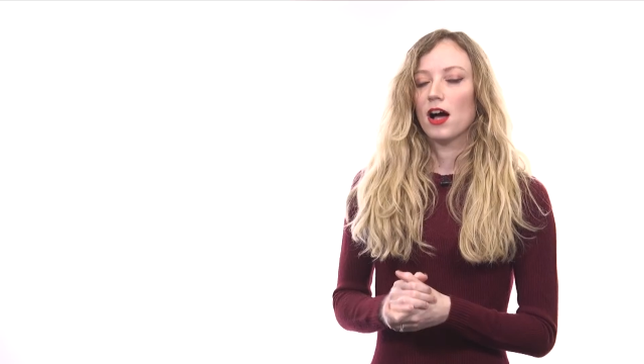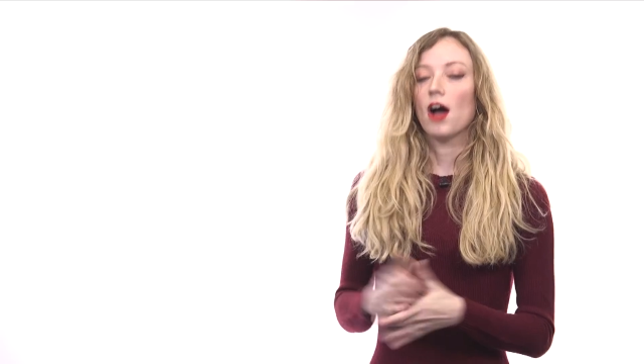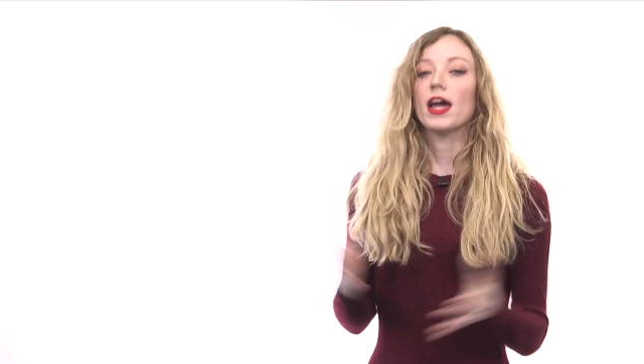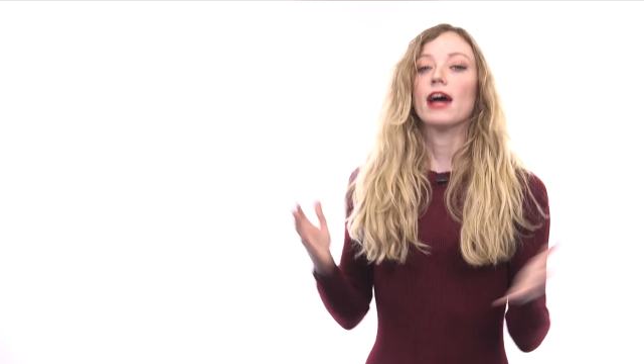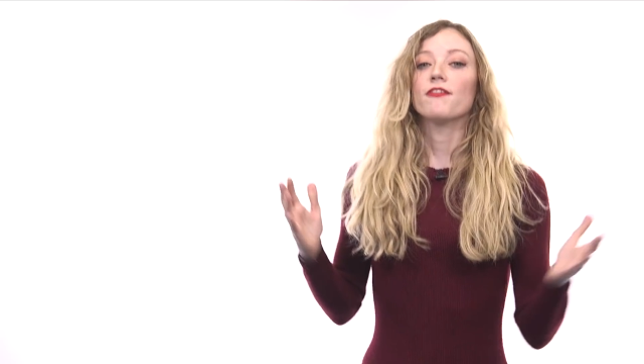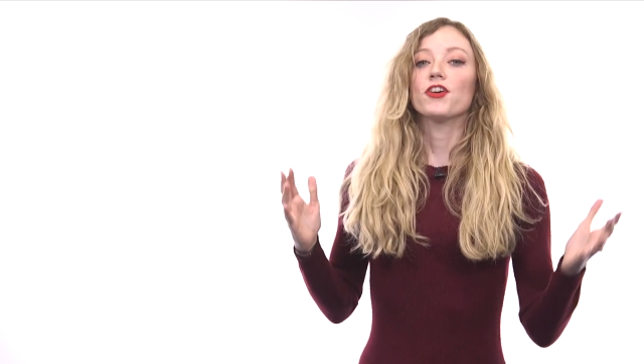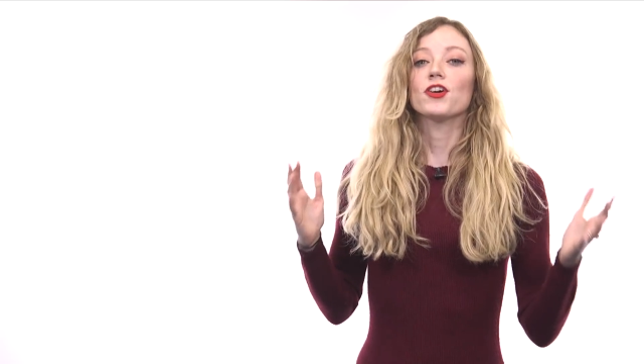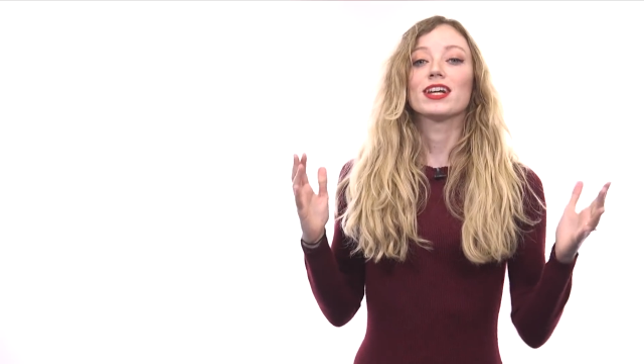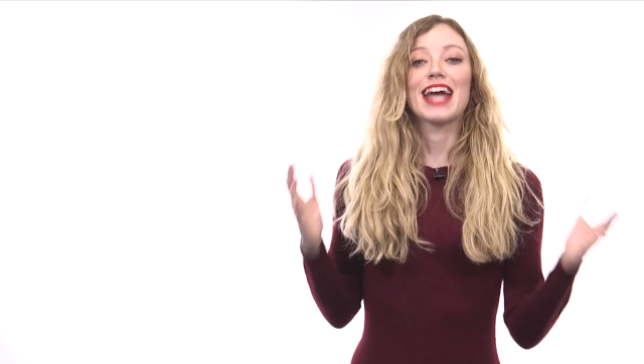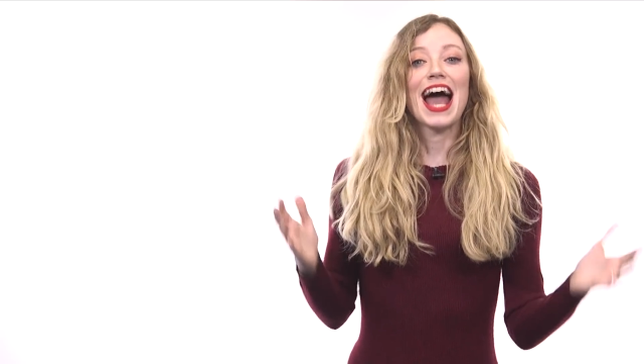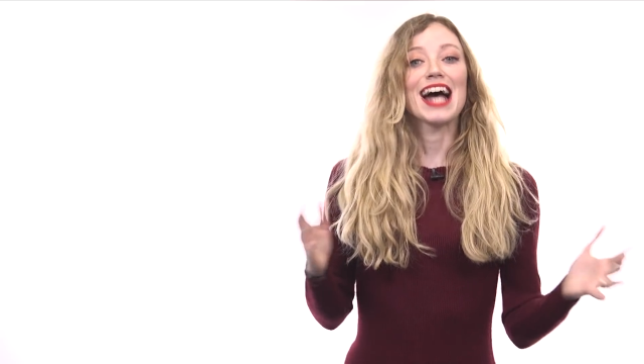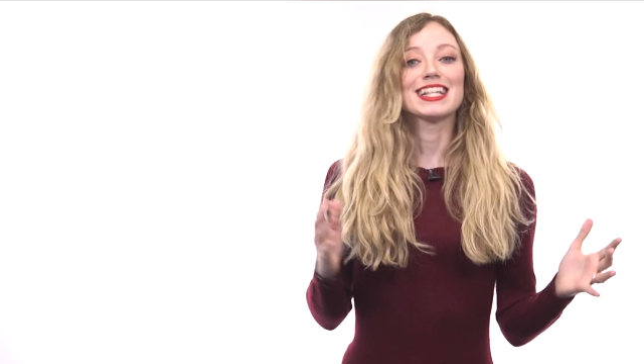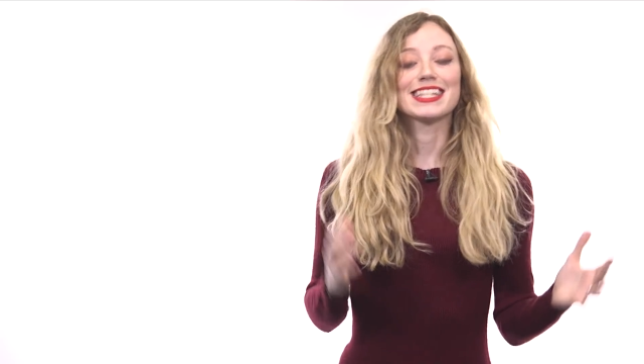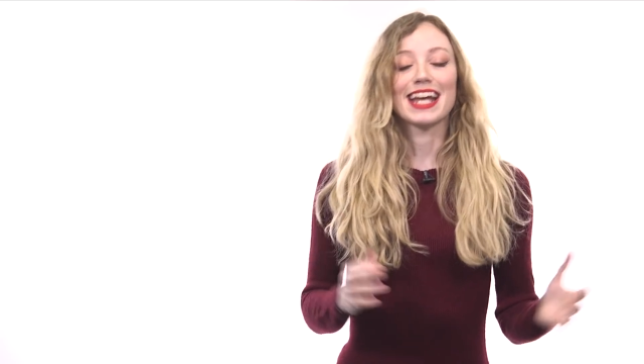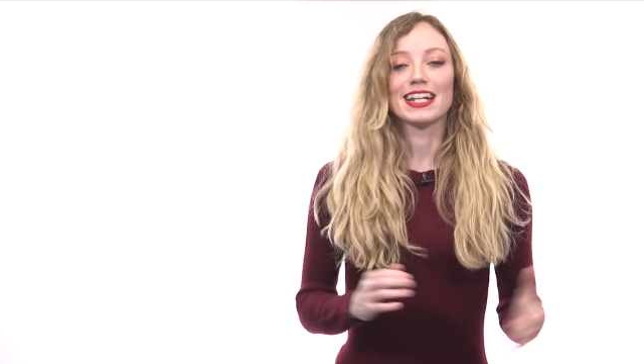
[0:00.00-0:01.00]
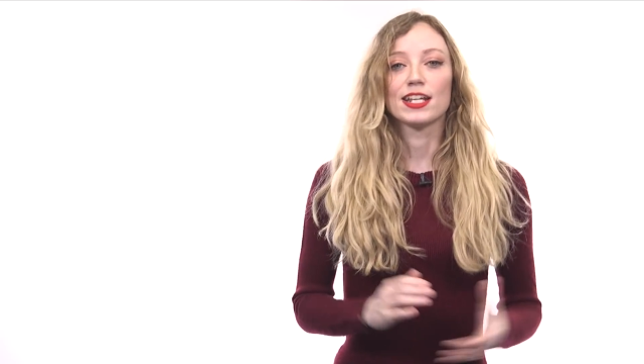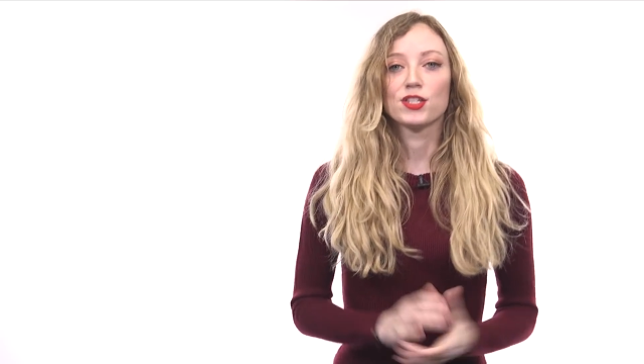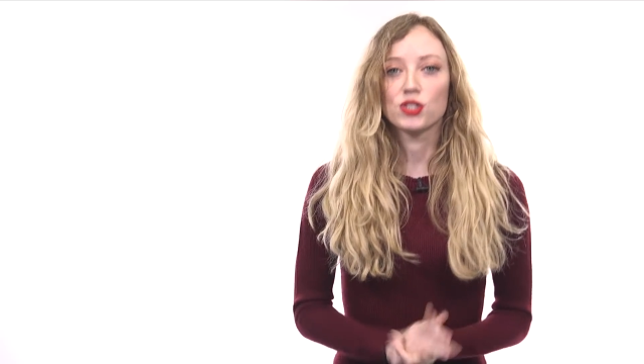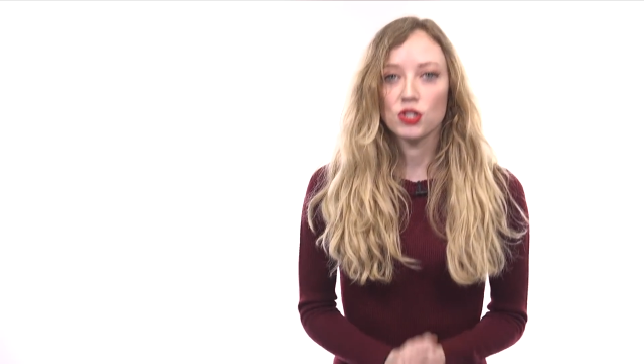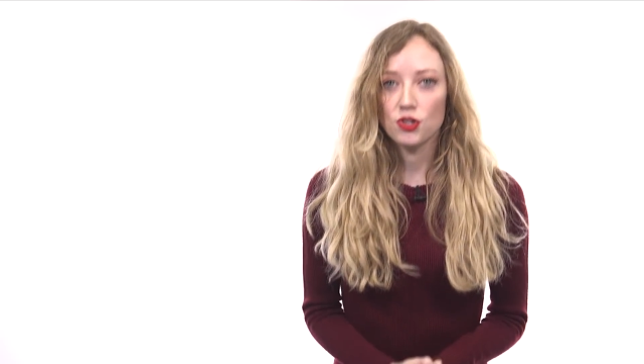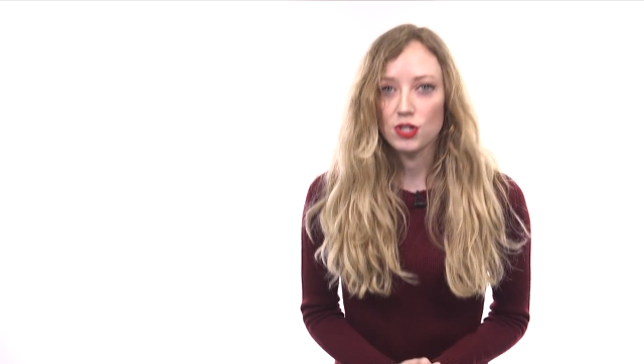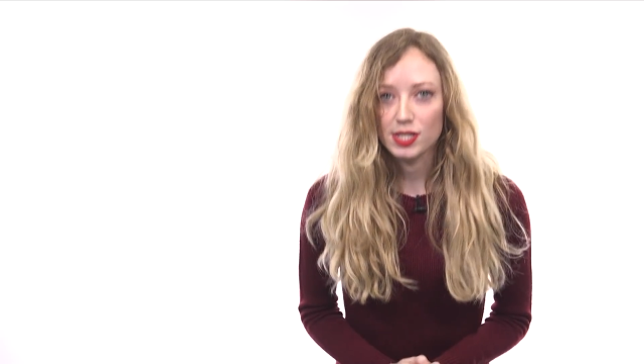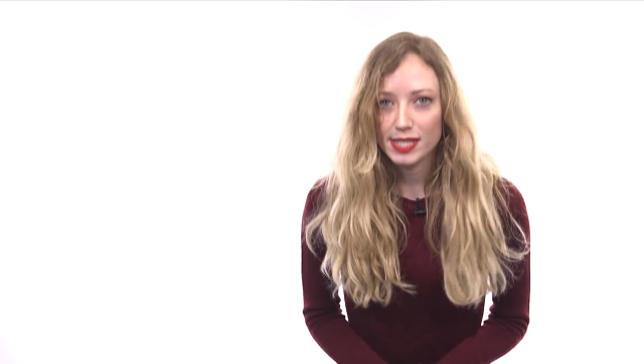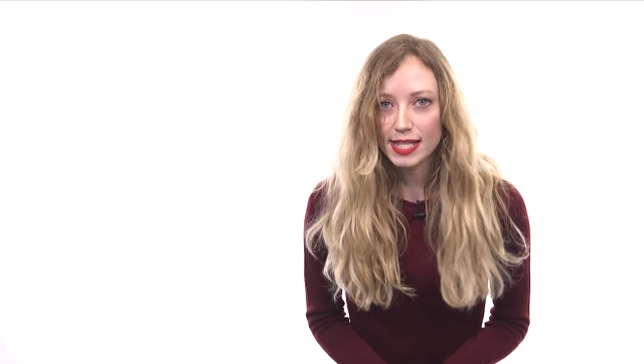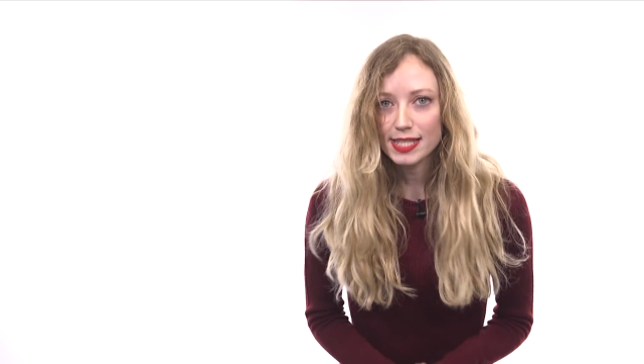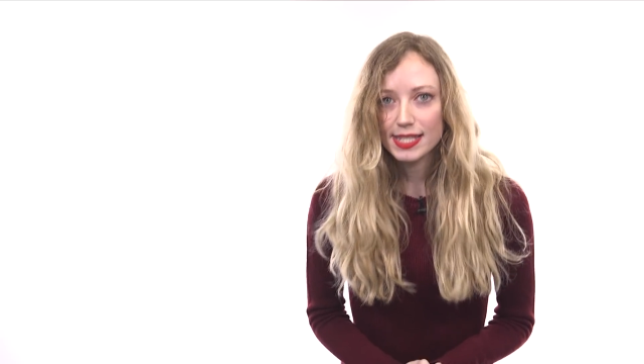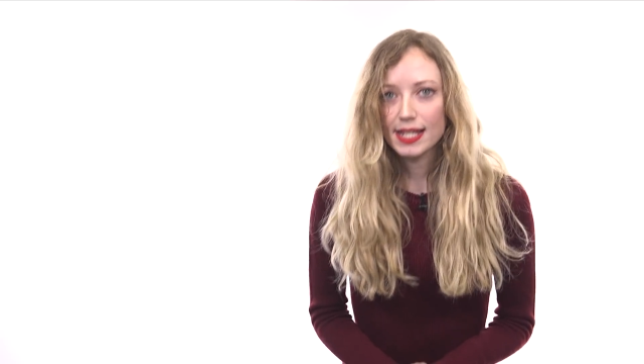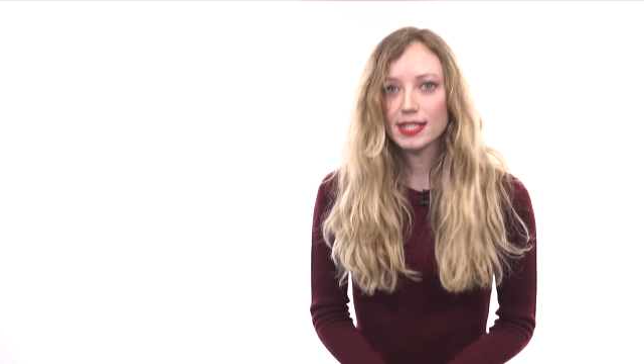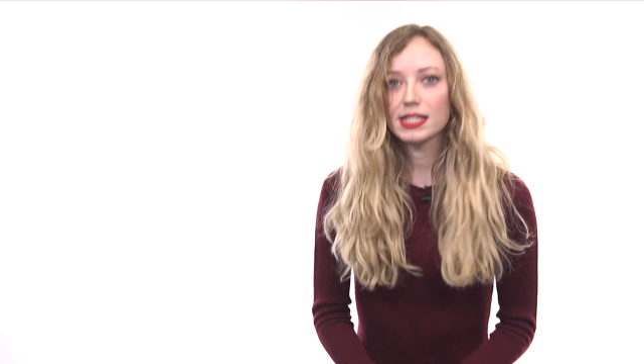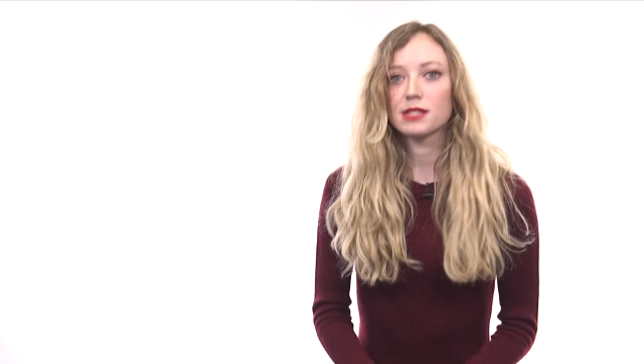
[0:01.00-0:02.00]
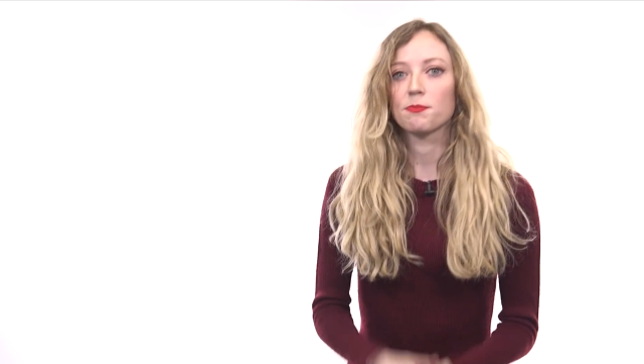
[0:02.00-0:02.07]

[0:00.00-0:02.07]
However, Gast and his two assistants,